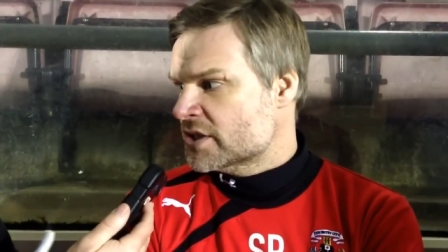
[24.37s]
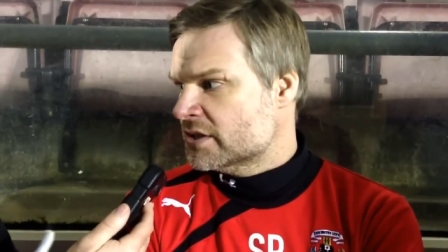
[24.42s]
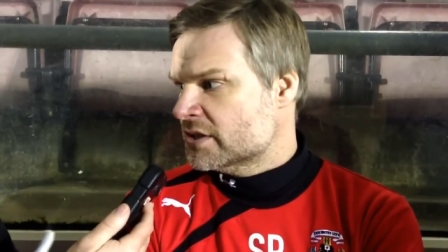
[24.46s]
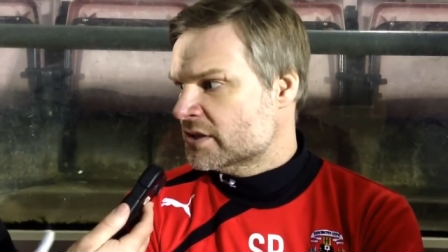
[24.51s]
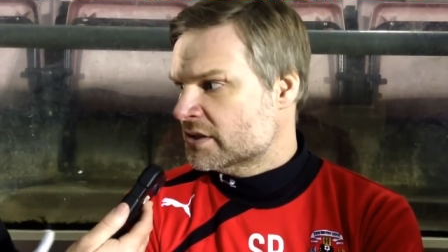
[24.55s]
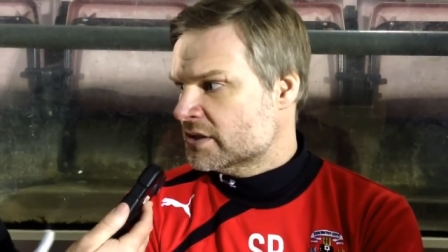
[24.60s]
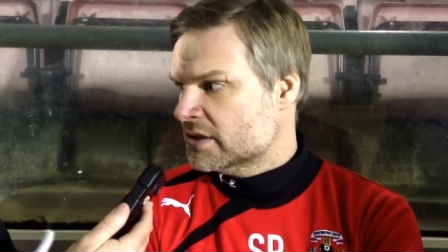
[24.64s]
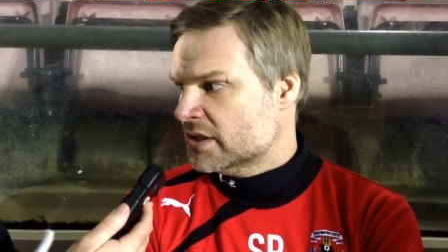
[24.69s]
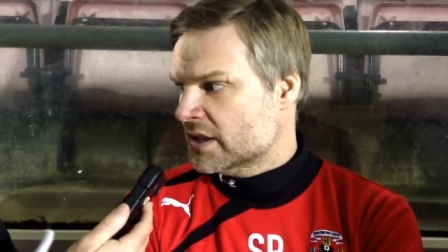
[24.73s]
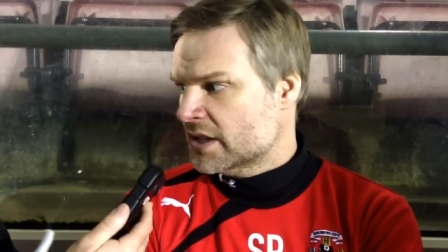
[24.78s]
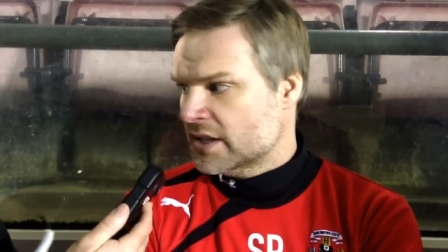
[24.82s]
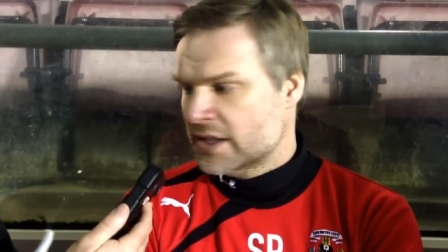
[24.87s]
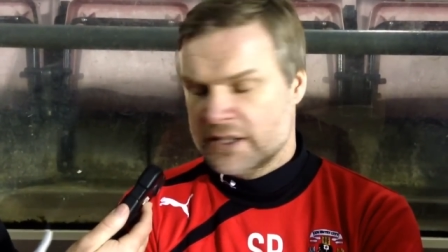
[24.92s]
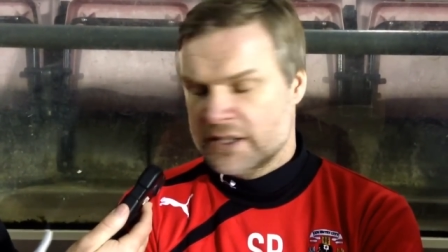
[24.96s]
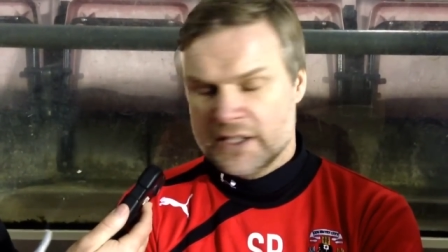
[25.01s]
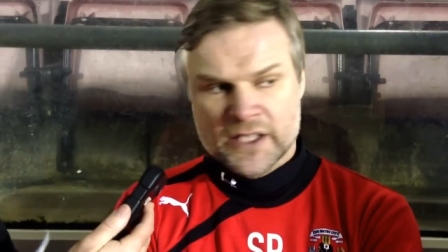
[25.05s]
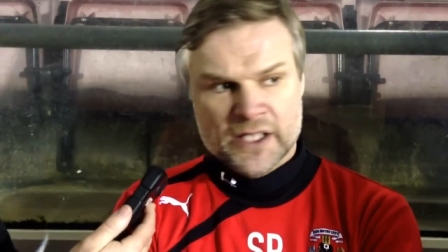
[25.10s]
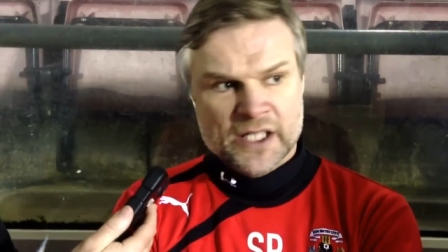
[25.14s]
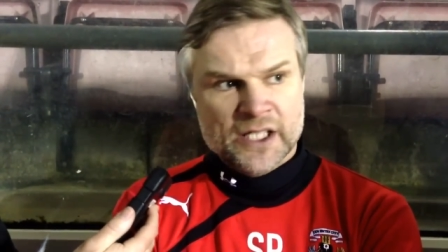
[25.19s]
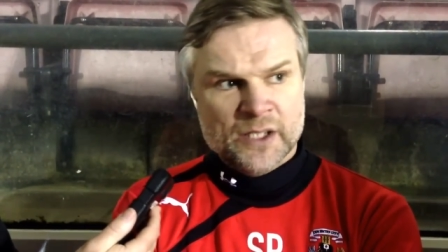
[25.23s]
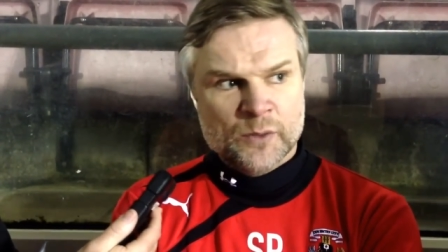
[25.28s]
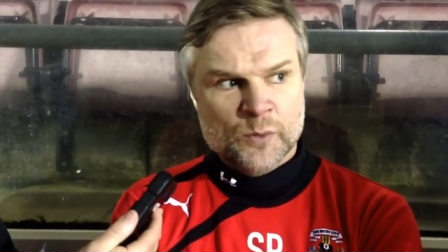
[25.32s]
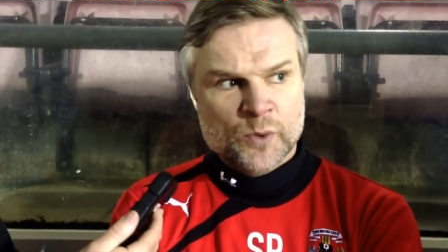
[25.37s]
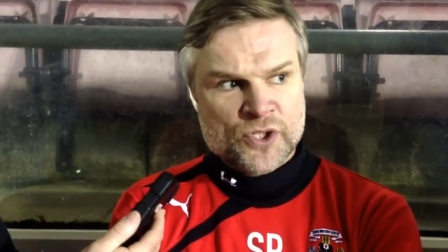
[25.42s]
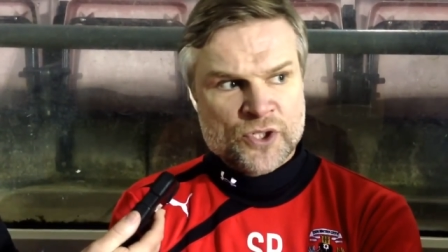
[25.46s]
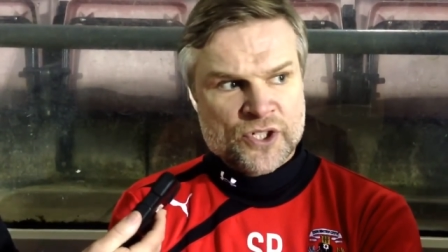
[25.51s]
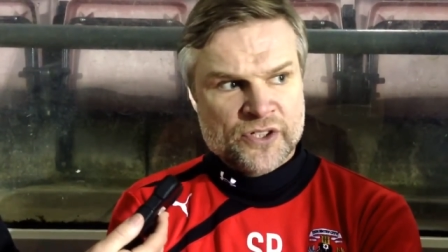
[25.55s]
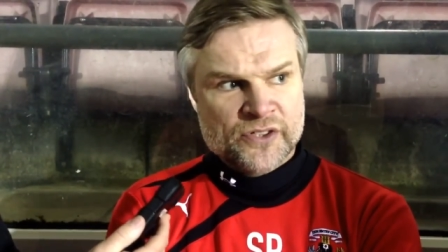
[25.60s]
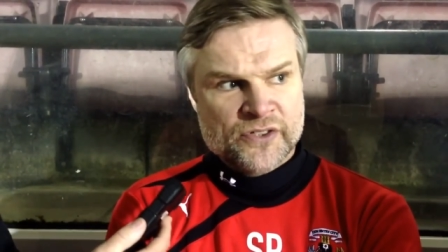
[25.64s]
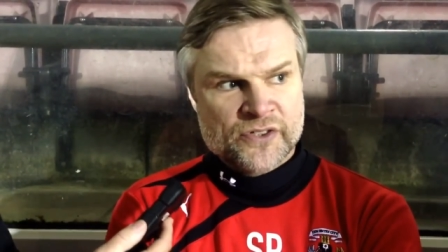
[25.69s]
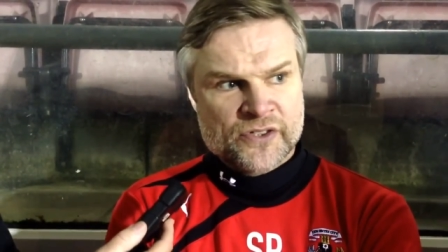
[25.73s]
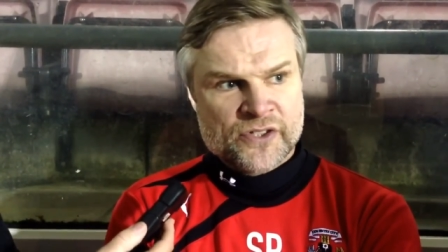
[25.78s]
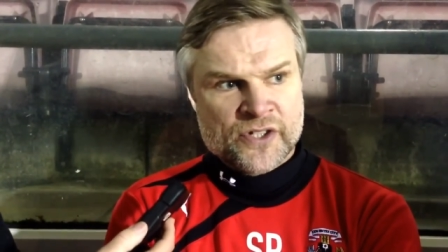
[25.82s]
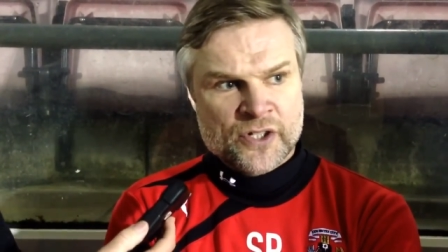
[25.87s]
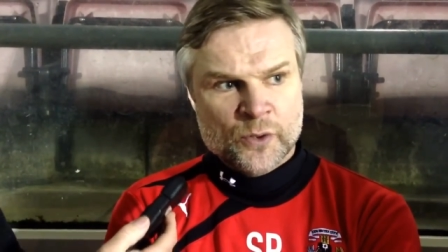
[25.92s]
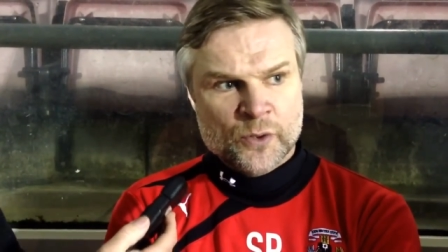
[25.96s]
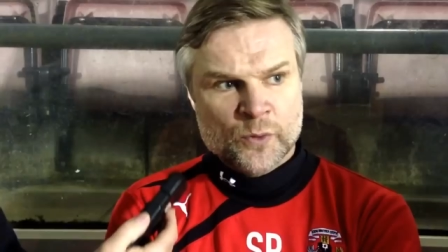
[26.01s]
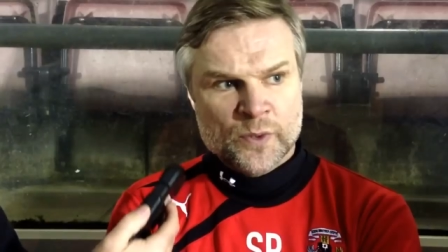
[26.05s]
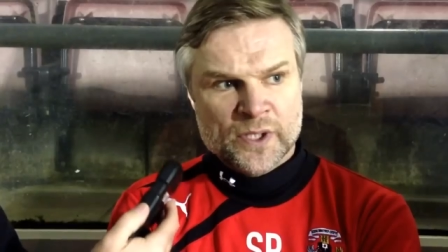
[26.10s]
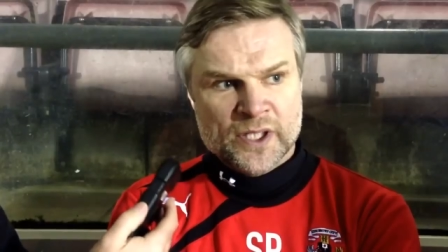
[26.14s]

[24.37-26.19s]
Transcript: And it wasn't until we,